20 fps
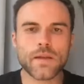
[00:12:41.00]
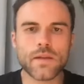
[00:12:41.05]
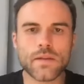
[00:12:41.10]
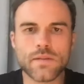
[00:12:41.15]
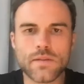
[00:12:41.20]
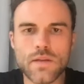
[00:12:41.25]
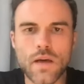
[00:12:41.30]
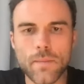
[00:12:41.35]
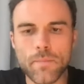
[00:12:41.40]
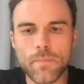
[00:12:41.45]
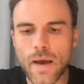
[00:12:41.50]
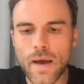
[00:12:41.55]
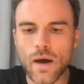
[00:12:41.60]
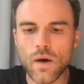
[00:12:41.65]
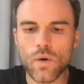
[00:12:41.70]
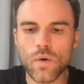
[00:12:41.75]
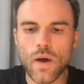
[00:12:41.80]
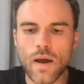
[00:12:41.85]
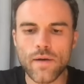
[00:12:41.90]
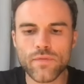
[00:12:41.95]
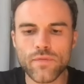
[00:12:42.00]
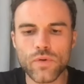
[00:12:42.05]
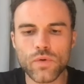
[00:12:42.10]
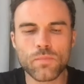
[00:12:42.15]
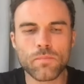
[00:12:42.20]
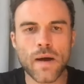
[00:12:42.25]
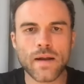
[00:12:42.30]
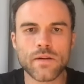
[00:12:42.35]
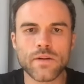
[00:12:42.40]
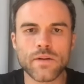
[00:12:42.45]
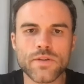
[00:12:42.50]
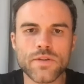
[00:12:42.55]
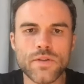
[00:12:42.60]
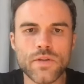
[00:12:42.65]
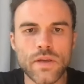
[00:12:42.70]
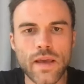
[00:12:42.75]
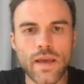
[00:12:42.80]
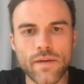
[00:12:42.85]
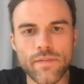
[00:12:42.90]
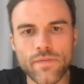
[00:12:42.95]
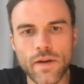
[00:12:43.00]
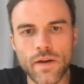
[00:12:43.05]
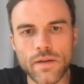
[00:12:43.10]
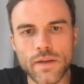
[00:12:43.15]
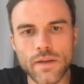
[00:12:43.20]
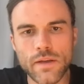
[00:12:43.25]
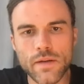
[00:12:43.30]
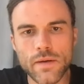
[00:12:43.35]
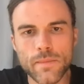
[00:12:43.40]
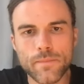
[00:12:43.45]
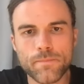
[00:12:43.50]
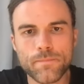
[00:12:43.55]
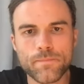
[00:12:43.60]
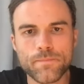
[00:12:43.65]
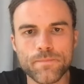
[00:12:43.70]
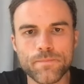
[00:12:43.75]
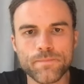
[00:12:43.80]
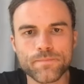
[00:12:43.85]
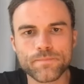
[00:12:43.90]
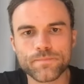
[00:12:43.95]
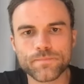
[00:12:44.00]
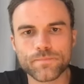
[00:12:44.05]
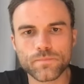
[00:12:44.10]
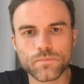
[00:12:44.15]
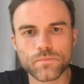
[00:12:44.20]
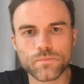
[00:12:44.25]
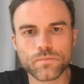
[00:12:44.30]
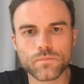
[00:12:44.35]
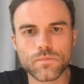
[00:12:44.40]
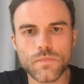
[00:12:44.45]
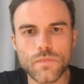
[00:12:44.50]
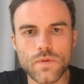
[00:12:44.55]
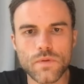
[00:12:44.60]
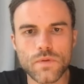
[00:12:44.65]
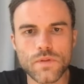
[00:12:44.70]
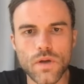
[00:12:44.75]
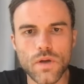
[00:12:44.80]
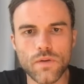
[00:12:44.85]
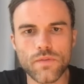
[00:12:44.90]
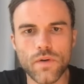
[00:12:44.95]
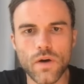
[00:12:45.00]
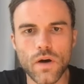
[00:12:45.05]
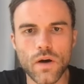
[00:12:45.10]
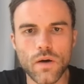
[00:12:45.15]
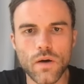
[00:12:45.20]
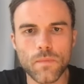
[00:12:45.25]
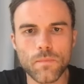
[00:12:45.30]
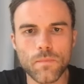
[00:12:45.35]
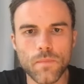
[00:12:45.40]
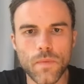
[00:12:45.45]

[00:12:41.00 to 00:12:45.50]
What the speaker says: being inside POW, have you managed to get funded so far?